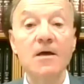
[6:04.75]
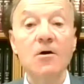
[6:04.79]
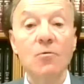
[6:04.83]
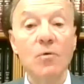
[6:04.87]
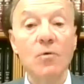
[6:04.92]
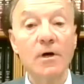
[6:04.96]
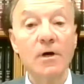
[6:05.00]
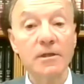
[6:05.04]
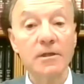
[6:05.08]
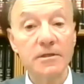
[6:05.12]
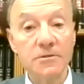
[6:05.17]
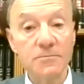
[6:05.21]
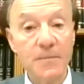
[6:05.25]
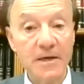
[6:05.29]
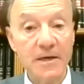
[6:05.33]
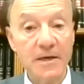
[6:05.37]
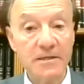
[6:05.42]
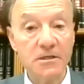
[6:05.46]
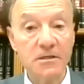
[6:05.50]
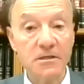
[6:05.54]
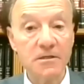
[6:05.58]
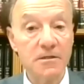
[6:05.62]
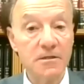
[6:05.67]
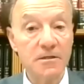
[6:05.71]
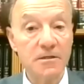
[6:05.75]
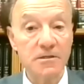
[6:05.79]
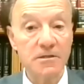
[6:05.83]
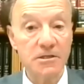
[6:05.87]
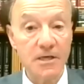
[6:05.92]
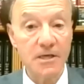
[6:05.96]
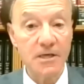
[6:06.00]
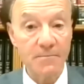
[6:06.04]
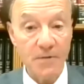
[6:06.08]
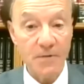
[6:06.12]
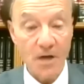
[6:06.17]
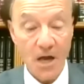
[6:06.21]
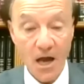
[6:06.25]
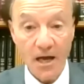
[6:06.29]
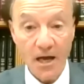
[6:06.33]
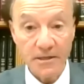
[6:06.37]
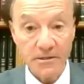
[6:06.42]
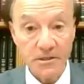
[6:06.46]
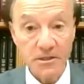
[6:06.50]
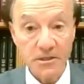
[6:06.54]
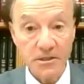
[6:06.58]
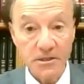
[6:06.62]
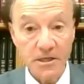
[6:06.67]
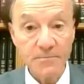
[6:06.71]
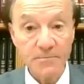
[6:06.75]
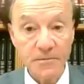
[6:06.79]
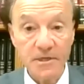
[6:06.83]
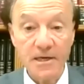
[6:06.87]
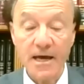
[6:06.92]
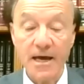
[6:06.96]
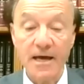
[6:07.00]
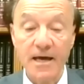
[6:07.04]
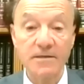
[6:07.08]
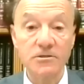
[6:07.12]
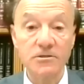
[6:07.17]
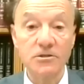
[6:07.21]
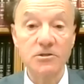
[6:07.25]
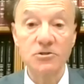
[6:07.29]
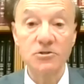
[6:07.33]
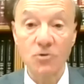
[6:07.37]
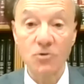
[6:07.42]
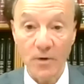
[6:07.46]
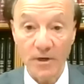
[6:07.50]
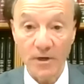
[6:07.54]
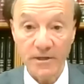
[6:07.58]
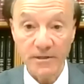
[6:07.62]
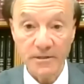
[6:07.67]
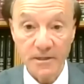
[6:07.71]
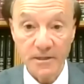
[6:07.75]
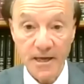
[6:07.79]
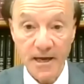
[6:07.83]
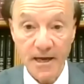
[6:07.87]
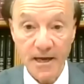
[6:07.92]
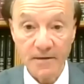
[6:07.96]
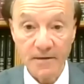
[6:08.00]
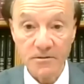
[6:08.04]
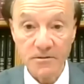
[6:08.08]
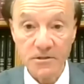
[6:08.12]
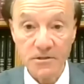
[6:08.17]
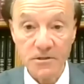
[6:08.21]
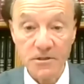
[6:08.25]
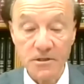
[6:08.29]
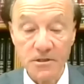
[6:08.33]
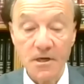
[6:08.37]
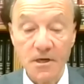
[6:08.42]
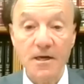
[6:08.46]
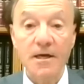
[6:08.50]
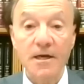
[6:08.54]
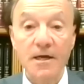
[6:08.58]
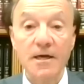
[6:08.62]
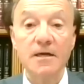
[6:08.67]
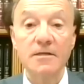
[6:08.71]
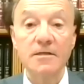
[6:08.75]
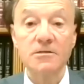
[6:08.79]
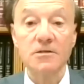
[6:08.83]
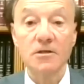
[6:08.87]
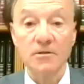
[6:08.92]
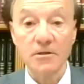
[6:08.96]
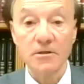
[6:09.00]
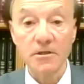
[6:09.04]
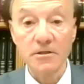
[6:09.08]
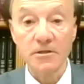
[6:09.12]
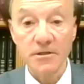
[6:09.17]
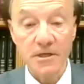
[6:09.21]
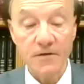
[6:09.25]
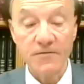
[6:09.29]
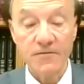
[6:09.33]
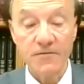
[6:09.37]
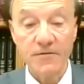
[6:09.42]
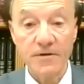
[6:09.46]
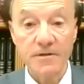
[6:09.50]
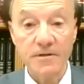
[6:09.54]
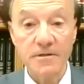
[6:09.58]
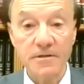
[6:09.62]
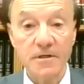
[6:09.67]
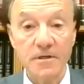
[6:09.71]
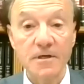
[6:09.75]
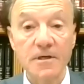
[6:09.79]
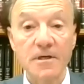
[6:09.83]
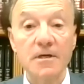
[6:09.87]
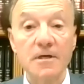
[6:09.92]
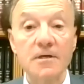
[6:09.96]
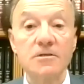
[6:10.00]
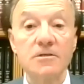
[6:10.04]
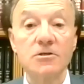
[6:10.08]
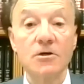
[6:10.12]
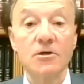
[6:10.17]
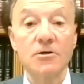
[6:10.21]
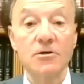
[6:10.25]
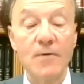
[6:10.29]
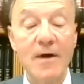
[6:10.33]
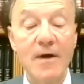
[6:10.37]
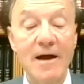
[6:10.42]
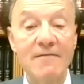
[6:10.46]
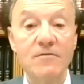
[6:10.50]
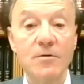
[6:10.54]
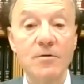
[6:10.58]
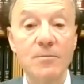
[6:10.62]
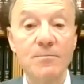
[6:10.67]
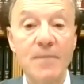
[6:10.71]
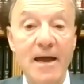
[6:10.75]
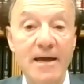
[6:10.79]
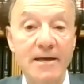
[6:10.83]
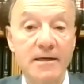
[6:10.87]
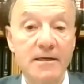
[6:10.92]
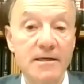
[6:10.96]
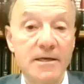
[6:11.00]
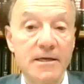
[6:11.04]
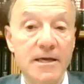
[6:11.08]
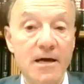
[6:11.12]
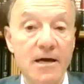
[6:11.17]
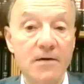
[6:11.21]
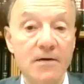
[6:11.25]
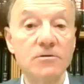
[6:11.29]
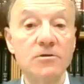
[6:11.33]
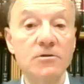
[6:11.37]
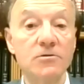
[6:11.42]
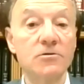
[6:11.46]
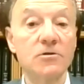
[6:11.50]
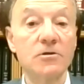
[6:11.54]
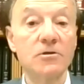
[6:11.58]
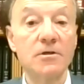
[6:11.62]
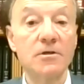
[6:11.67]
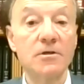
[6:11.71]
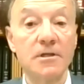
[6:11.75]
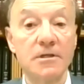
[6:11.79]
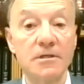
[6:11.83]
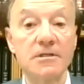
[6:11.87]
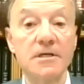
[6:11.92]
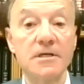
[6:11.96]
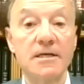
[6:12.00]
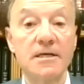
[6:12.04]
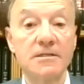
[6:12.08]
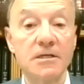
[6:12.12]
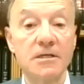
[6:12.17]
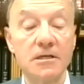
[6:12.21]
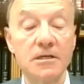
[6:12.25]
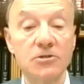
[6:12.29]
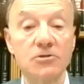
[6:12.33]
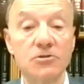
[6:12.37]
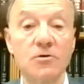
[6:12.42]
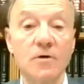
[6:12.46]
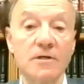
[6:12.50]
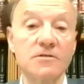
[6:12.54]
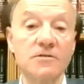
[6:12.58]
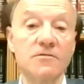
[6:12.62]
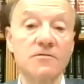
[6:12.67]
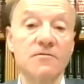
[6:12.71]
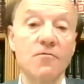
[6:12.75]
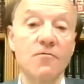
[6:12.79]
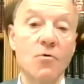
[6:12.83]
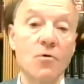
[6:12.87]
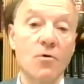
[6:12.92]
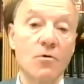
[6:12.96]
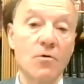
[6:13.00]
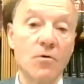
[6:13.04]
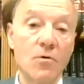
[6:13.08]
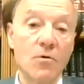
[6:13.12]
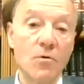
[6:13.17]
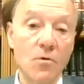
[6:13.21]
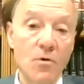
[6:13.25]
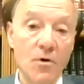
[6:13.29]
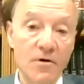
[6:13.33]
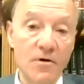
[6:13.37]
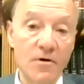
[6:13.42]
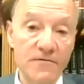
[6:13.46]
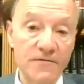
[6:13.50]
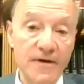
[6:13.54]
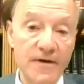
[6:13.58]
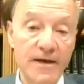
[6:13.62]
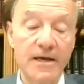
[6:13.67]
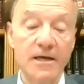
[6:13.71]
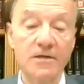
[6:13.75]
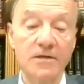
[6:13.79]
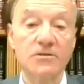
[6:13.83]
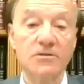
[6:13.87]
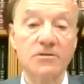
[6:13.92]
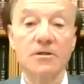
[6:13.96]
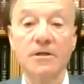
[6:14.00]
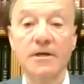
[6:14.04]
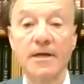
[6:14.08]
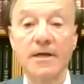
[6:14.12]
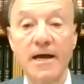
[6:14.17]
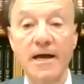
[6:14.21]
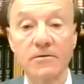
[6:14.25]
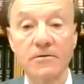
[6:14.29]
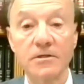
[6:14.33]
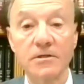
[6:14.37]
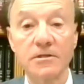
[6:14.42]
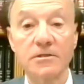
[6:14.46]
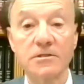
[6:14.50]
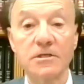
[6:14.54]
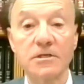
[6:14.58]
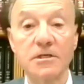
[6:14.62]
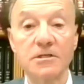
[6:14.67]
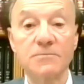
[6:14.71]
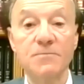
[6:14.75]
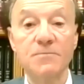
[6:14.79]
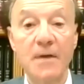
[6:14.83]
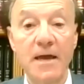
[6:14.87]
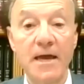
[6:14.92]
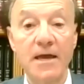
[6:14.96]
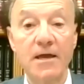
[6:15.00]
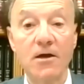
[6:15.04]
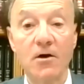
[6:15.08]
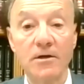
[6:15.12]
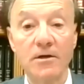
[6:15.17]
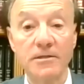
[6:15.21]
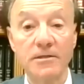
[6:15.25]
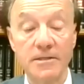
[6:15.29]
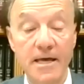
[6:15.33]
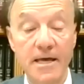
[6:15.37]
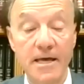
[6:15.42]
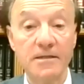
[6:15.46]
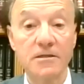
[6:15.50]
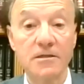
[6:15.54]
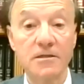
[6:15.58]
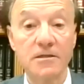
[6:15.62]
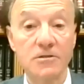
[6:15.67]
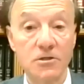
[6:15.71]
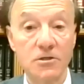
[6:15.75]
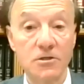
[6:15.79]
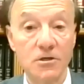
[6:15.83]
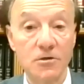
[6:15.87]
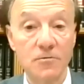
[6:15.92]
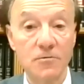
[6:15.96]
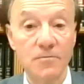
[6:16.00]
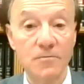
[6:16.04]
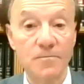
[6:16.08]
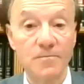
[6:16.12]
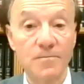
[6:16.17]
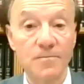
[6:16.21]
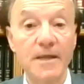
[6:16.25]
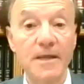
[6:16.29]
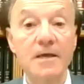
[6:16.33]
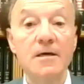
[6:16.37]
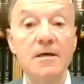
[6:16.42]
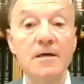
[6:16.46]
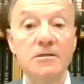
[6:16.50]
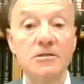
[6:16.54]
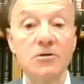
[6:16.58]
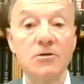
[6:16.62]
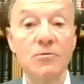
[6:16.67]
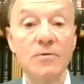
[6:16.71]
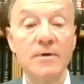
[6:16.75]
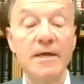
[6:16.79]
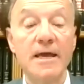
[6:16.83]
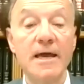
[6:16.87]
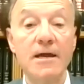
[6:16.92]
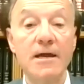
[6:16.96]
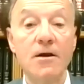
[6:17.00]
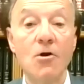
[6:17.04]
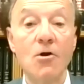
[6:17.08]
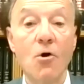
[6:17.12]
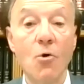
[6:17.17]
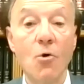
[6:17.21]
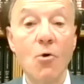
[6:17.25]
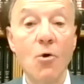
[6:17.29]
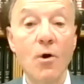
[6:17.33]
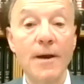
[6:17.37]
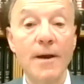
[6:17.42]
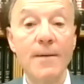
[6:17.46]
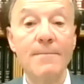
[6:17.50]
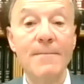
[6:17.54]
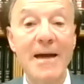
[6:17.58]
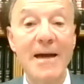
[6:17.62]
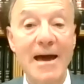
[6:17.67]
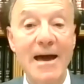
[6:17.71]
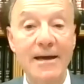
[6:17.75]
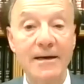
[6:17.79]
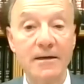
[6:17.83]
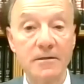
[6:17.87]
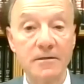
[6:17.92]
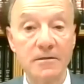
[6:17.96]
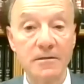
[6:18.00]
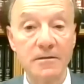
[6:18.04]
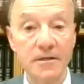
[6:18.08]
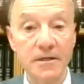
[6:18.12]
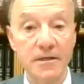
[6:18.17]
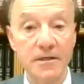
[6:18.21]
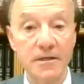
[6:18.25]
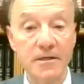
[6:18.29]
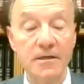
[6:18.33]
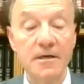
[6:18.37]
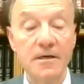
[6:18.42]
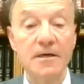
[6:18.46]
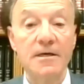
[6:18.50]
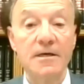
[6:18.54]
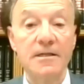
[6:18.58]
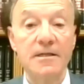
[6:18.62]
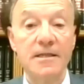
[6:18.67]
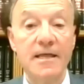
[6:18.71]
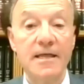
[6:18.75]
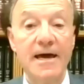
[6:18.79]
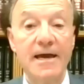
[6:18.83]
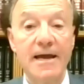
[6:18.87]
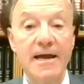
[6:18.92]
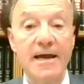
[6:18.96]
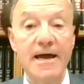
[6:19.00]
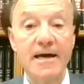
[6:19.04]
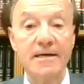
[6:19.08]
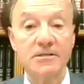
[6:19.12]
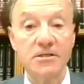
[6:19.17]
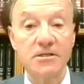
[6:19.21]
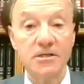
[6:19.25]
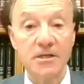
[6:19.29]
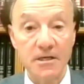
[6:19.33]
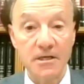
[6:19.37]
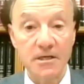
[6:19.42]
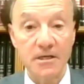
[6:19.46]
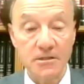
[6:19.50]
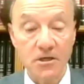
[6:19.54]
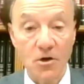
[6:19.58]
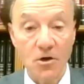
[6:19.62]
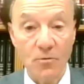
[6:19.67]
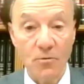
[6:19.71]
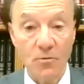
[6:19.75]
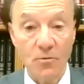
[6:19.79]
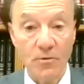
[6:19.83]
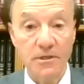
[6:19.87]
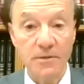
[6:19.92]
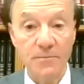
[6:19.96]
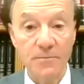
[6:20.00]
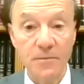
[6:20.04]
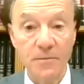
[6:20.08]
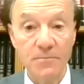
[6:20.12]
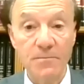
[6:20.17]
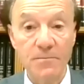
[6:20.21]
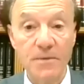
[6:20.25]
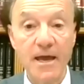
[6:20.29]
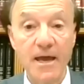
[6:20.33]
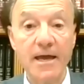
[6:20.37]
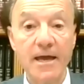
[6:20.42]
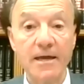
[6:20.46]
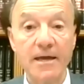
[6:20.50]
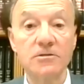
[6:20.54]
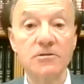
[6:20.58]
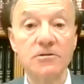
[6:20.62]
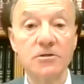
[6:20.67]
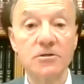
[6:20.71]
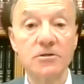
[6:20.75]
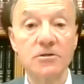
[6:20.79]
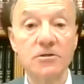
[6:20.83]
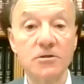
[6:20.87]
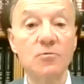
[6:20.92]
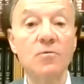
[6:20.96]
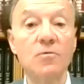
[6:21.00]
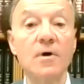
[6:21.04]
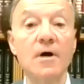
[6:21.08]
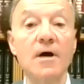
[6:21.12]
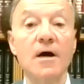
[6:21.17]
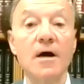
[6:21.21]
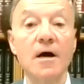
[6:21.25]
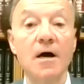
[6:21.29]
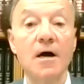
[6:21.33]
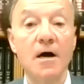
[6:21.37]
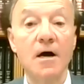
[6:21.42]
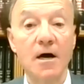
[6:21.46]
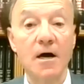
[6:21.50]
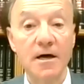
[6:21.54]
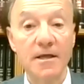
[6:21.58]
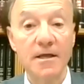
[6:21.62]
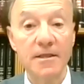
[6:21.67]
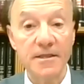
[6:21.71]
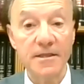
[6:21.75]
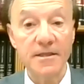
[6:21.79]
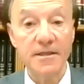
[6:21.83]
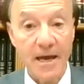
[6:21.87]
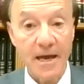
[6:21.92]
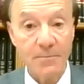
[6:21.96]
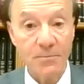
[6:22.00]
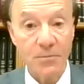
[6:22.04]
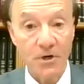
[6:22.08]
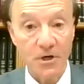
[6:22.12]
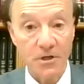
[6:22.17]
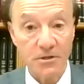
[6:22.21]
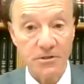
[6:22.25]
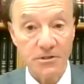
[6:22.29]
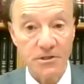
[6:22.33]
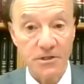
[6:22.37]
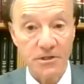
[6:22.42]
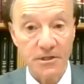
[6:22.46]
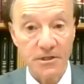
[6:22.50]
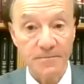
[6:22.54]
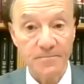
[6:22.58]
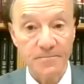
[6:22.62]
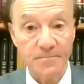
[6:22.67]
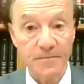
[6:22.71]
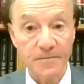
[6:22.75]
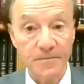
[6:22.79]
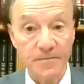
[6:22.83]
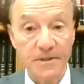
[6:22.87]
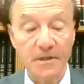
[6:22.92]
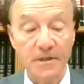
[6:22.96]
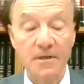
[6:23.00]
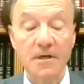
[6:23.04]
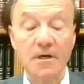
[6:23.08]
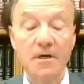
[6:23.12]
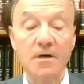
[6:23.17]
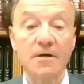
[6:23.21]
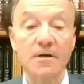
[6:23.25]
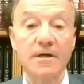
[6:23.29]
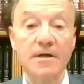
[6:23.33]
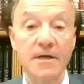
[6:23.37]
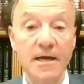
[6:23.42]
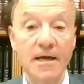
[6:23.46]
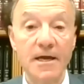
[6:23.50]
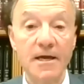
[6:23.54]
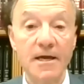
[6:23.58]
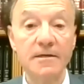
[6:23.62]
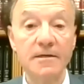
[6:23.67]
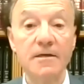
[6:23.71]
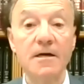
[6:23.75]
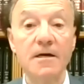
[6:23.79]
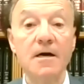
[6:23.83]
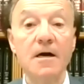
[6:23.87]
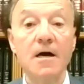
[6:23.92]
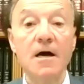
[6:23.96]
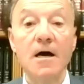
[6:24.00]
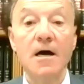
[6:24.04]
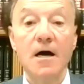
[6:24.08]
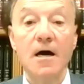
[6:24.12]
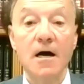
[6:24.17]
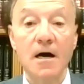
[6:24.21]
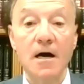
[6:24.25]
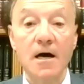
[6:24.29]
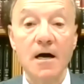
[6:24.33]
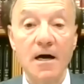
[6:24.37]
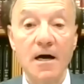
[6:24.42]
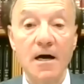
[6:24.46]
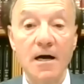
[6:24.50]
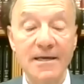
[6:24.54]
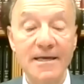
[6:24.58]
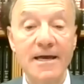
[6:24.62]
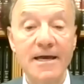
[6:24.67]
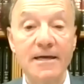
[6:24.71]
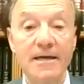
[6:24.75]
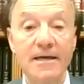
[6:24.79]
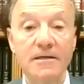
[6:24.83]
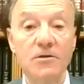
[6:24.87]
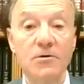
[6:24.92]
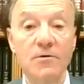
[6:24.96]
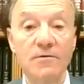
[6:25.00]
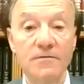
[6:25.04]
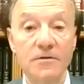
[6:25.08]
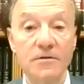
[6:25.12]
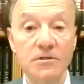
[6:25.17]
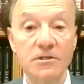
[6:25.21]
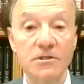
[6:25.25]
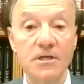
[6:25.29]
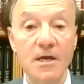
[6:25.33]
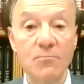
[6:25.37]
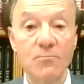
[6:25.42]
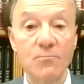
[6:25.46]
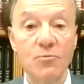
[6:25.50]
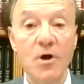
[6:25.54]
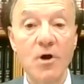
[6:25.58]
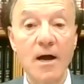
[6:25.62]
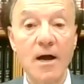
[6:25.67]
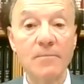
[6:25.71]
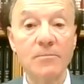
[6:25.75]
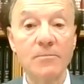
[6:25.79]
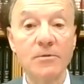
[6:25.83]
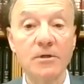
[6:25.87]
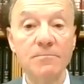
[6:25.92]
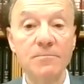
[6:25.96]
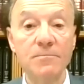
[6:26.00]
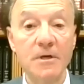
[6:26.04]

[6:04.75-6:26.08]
Well, it's basically the same concept as joint accounts. It's a little different. So you have a bank account, usually it says in trust for, or financial account that says pay on death to. So again, automatically that asset is going to be paid to that person. Okay. Again, you have the same problem.